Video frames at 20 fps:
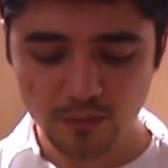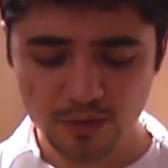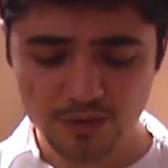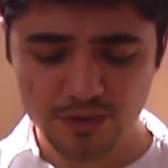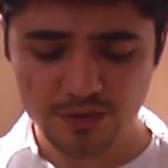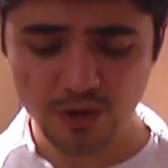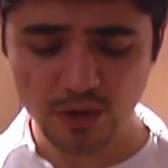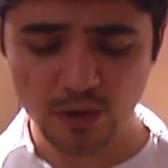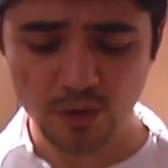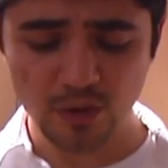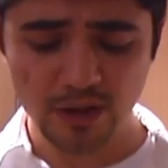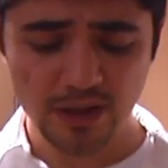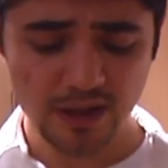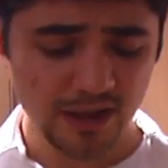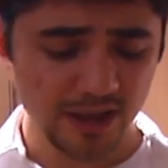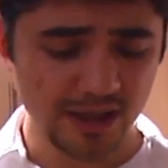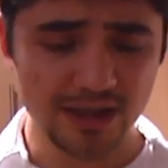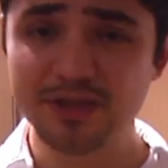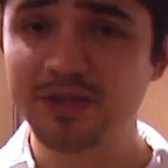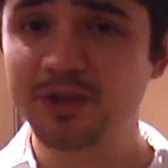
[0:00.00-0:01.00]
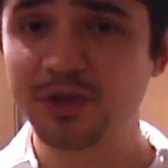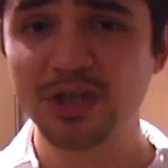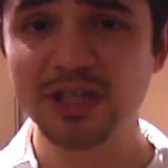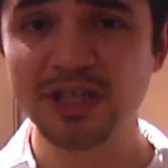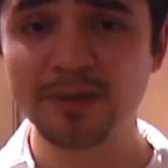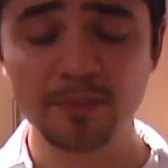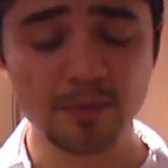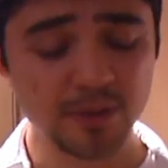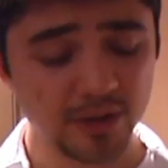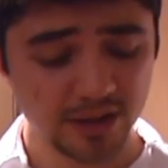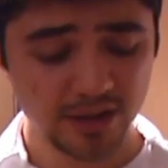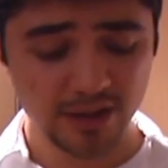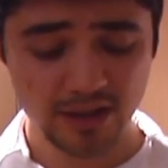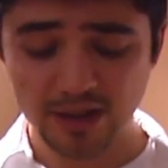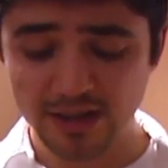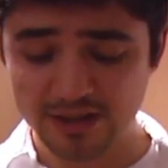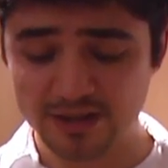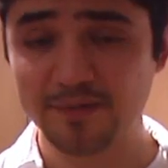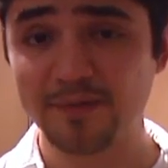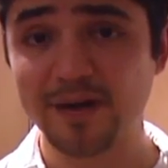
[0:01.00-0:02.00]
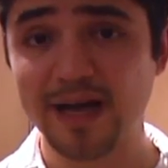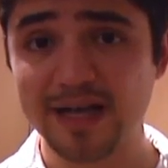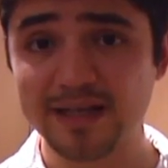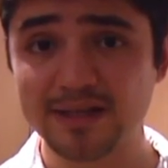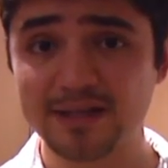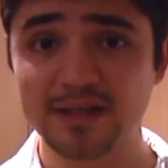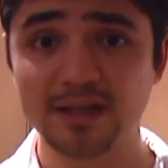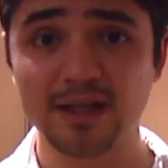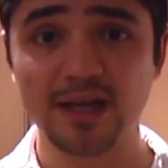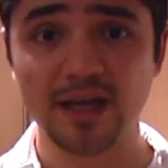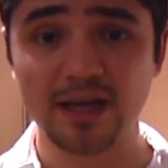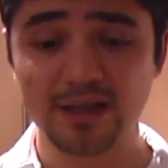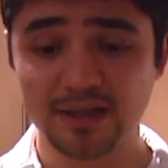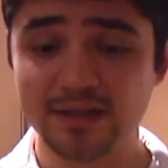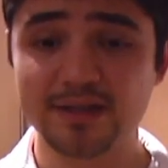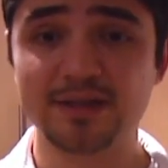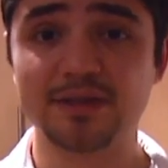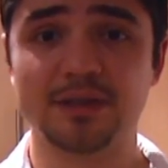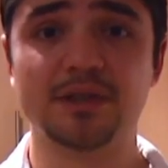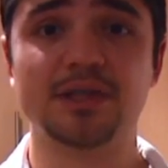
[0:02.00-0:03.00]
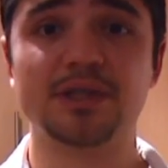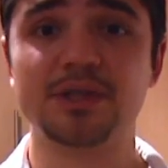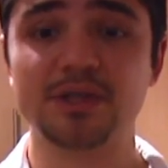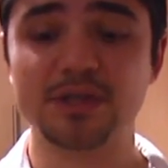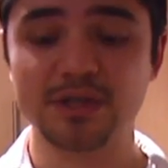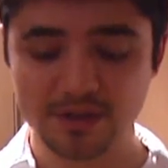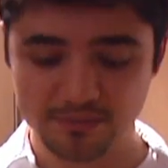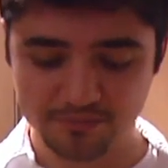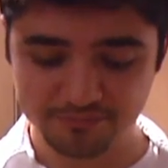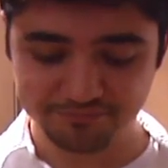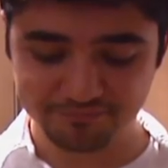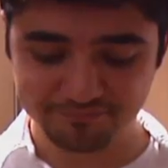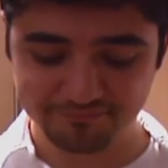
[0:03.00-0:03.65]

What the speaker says: So it's cheap, it's fast, and it's delicious.